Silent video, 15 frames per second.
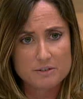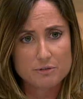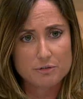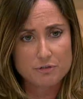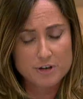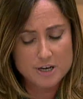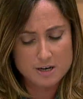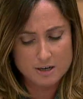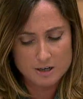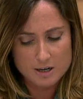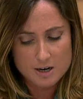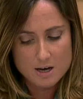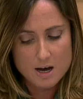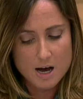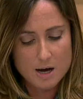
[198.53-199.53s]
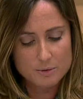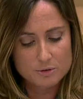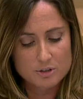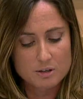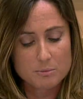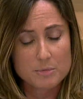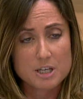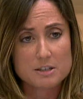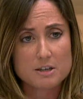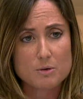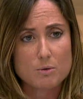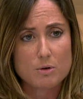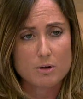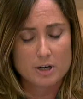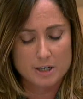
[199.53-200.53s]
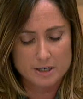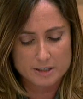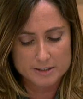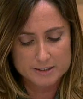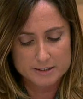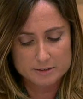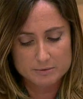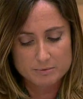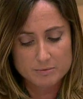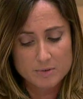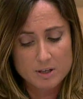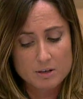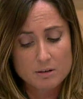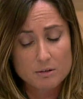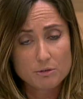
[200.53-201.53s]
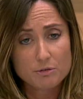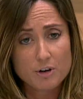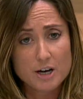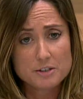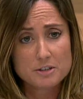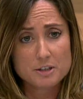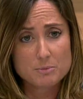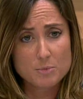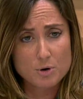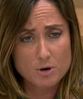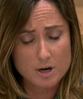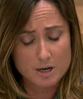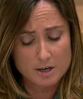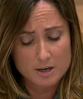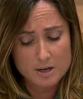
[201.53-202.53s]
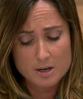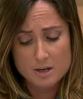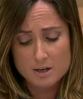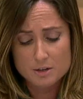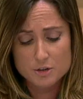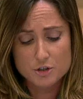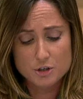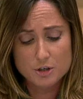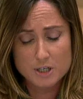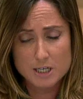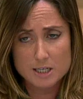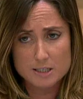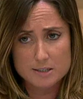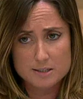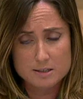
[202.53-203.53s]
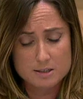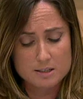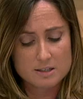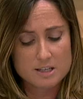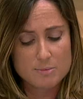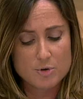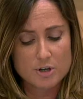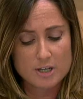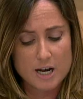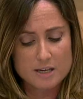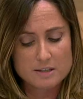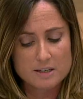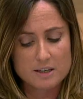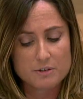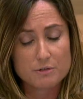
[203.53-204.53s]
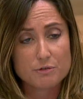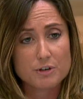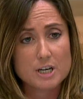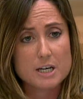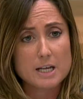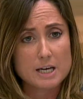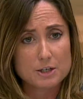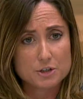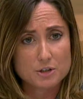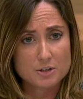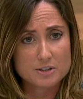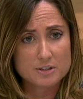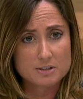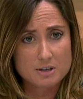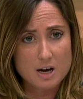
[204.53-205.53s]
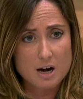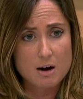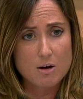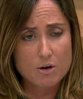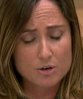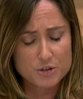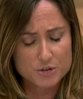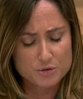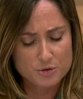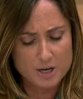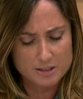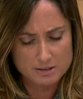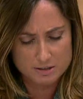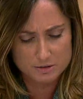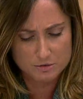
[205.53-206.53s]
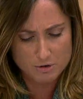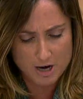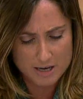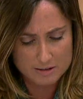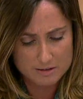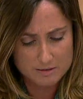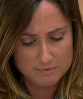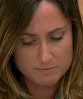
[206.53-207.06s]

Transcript: and fear haunting media workers. Furthermore, journalists in democratic and free nations are also under threat.